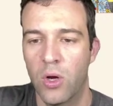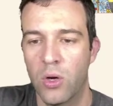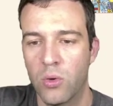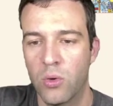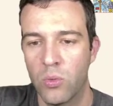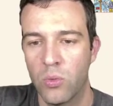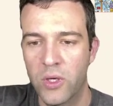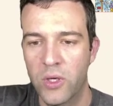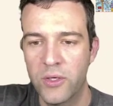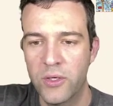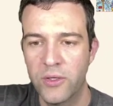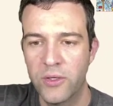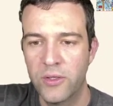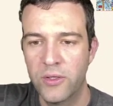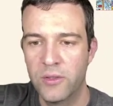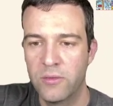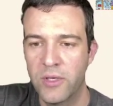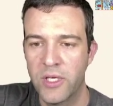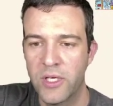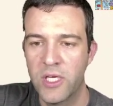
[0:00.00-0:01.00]
What do
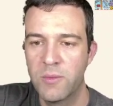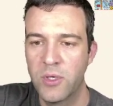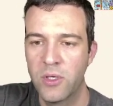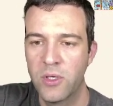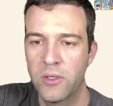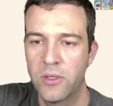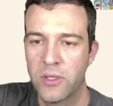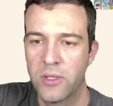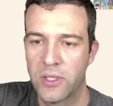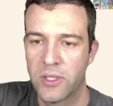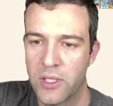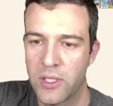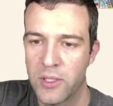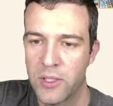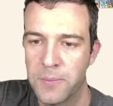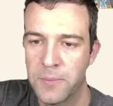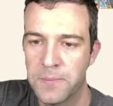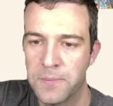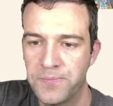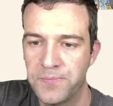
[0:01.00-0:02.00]
you name a
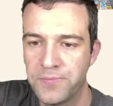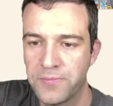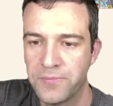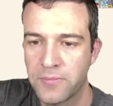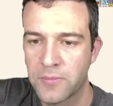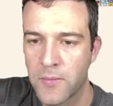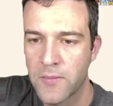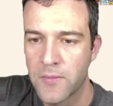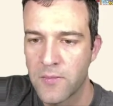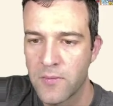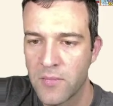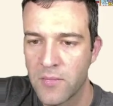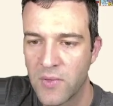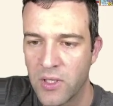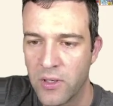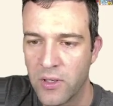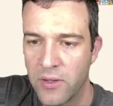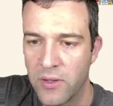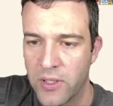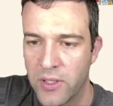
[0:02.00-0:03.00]
hurricane?
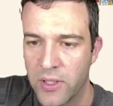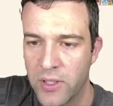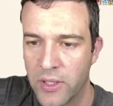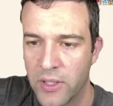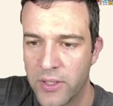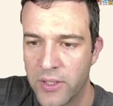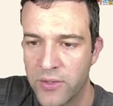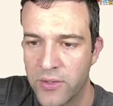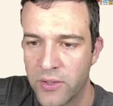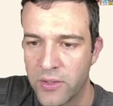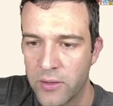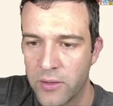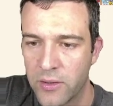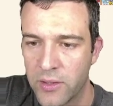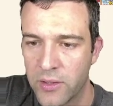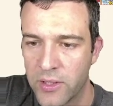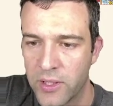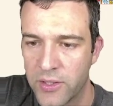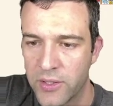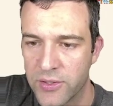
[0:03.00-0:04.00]
The Atlantic
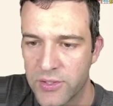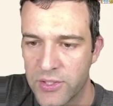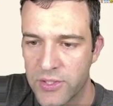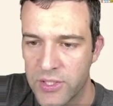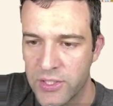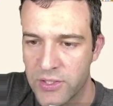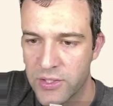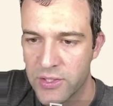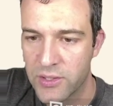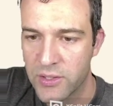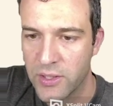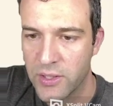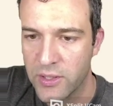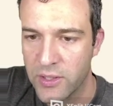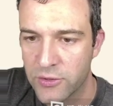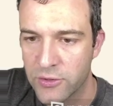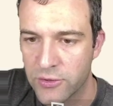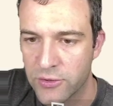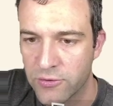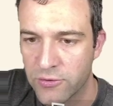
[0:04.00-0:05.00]
hurricane season
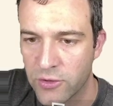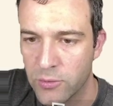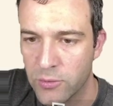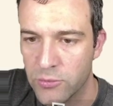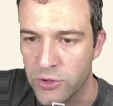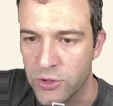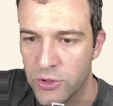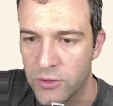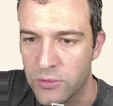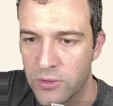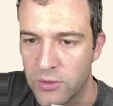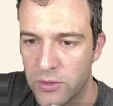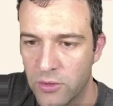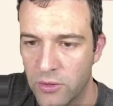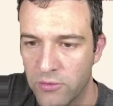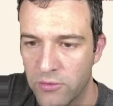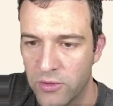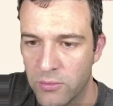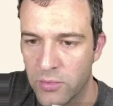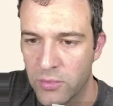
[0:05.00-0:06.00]
is from June to
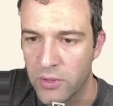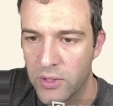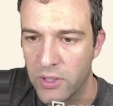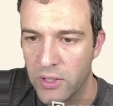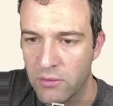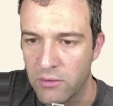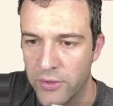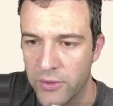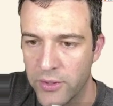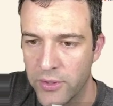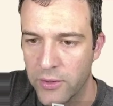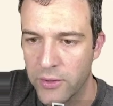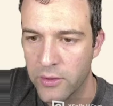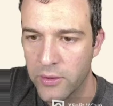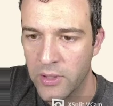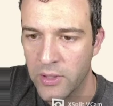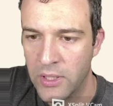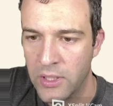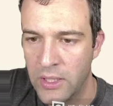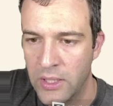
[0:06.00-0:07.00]
November every
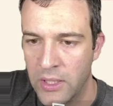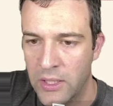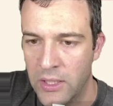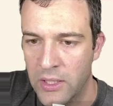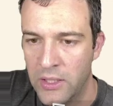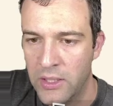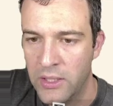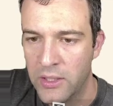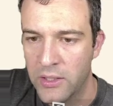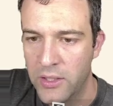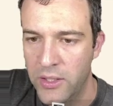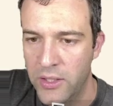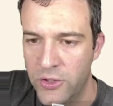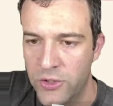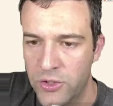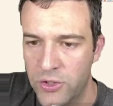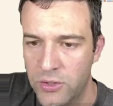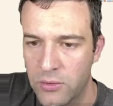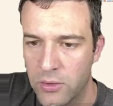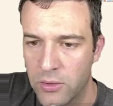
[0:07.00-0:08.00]
year.
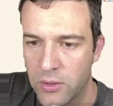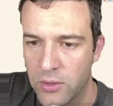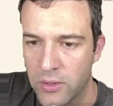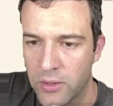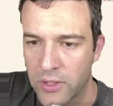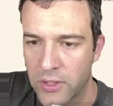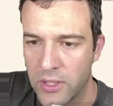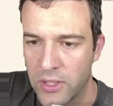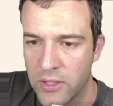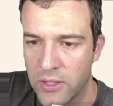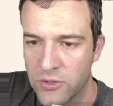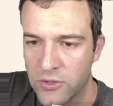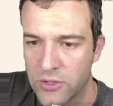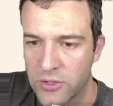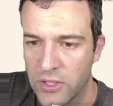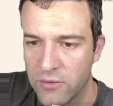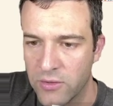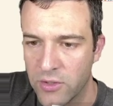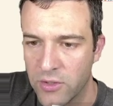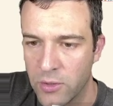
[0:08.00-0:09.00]
Each new hurricane is
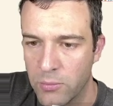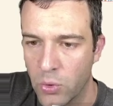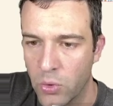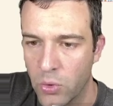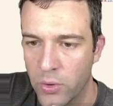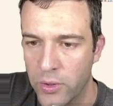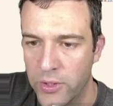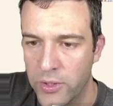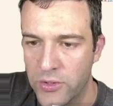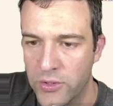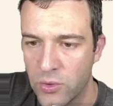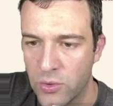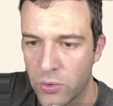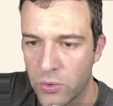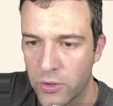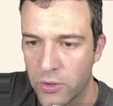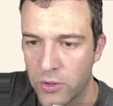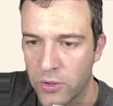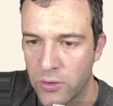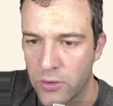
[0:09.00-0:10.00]
given a boy's
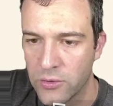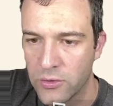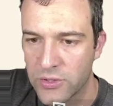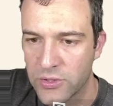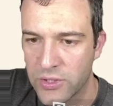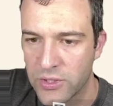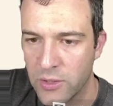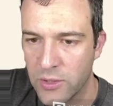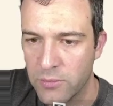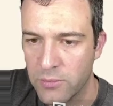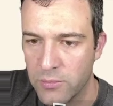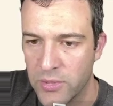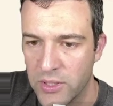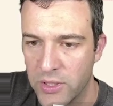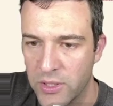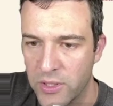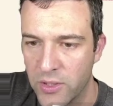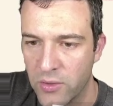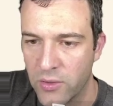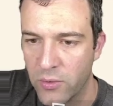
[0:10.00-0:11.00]
or girl's name
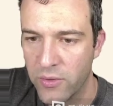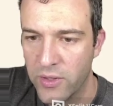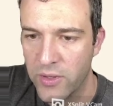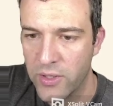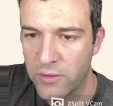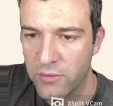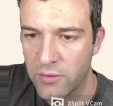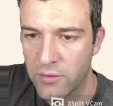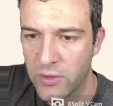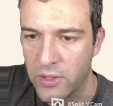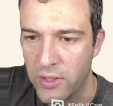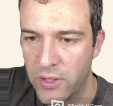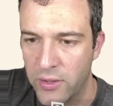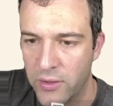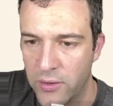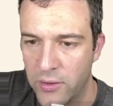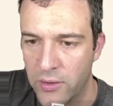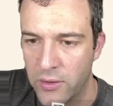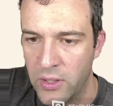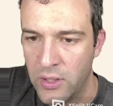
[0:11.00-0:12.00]
beginning with a different
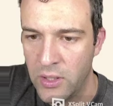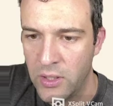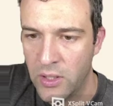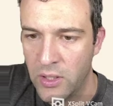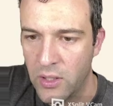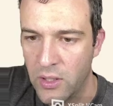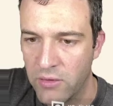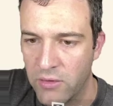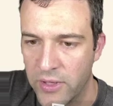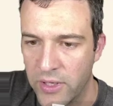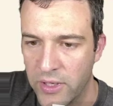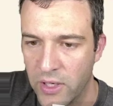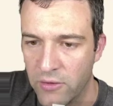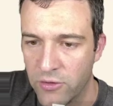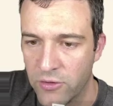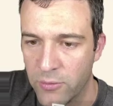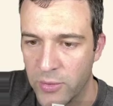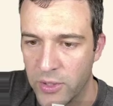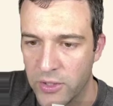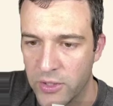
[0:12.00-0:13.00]
letter of the
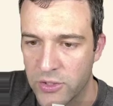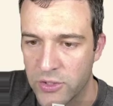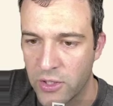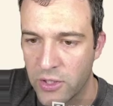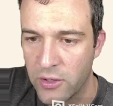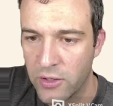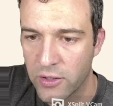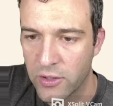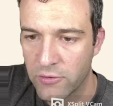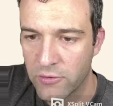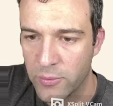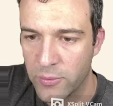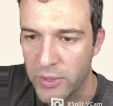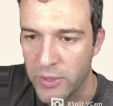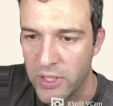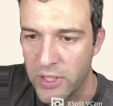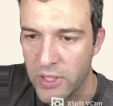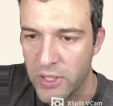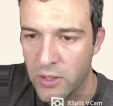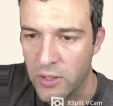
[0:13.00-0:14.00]
alphabet starting from
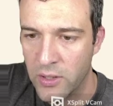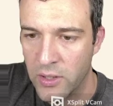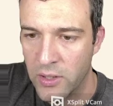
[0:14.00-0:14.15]
A.